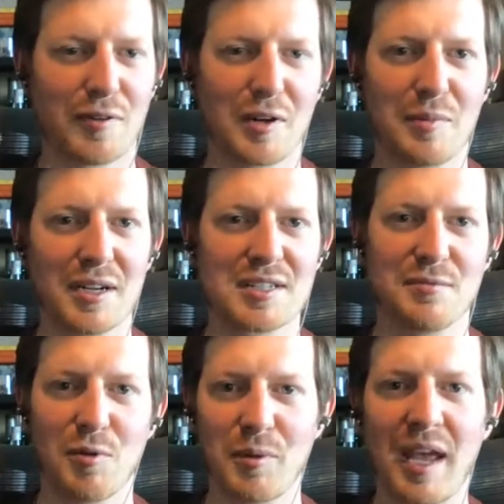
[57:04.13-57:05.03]
abreast
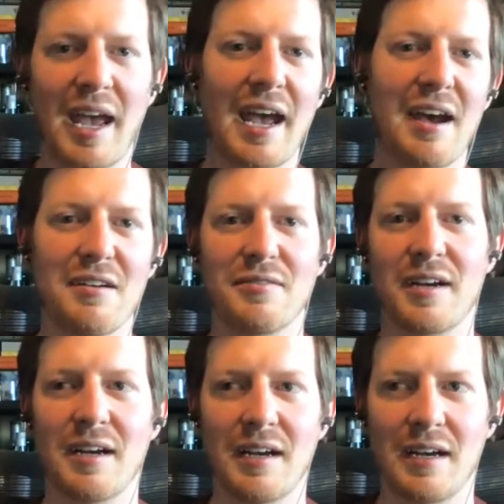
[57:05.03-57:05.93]
of what we have
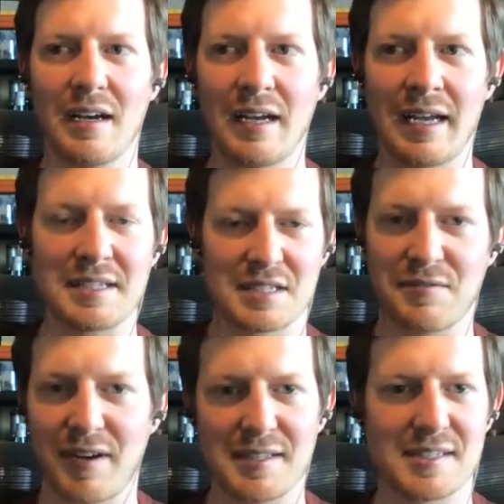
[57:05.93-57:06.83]
as
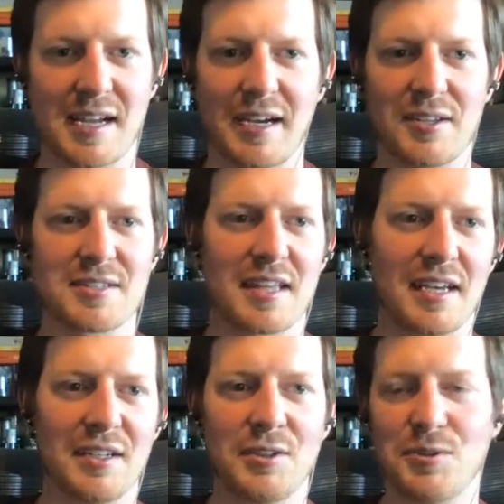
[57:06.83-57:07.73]
defined styles
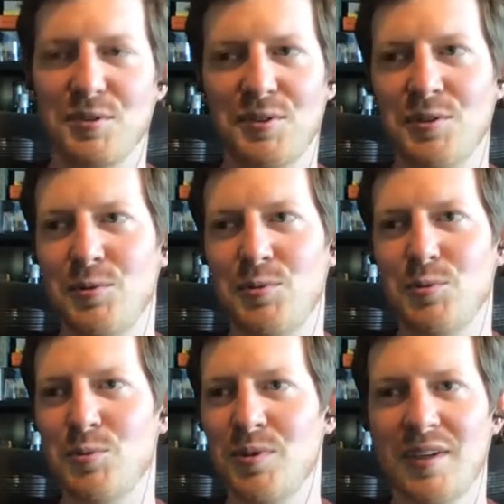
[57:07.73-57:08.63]
that
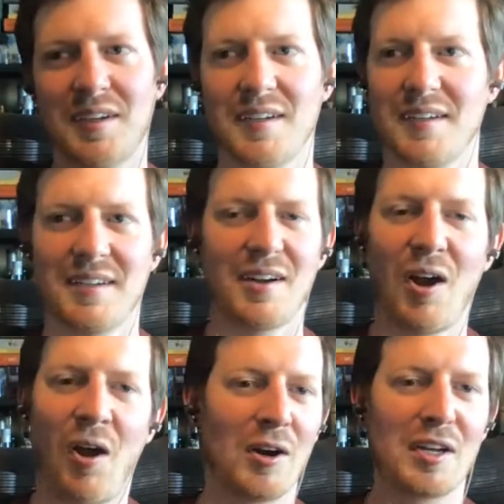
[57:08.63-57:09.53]
you
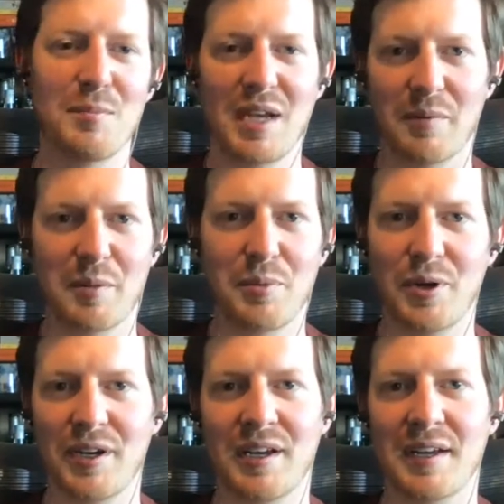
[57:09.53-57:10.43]
aren't going to be able to
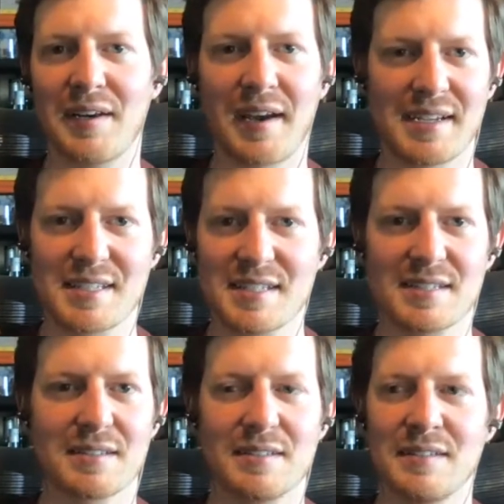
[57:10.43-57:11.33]
put a
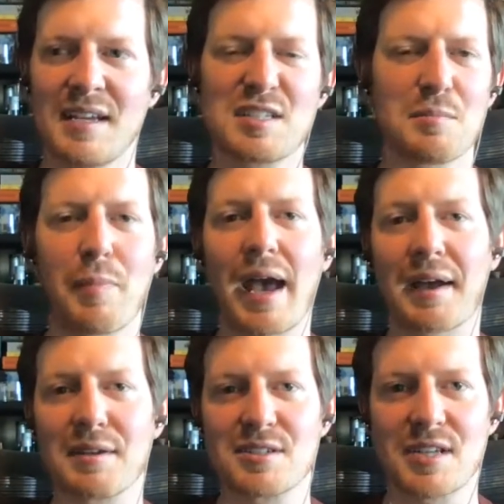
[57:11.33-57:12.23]
nicely
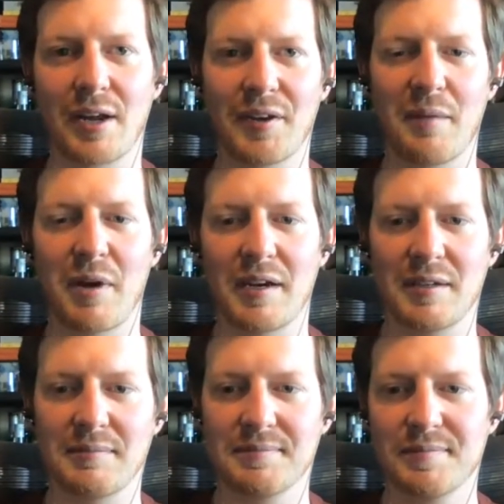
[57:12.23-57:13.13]
packaged style name on
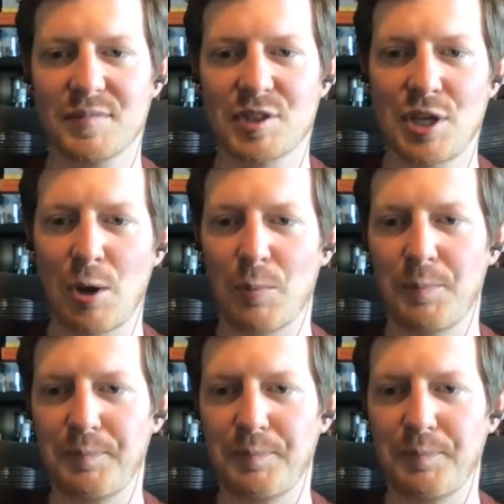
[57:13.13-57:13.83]
it. So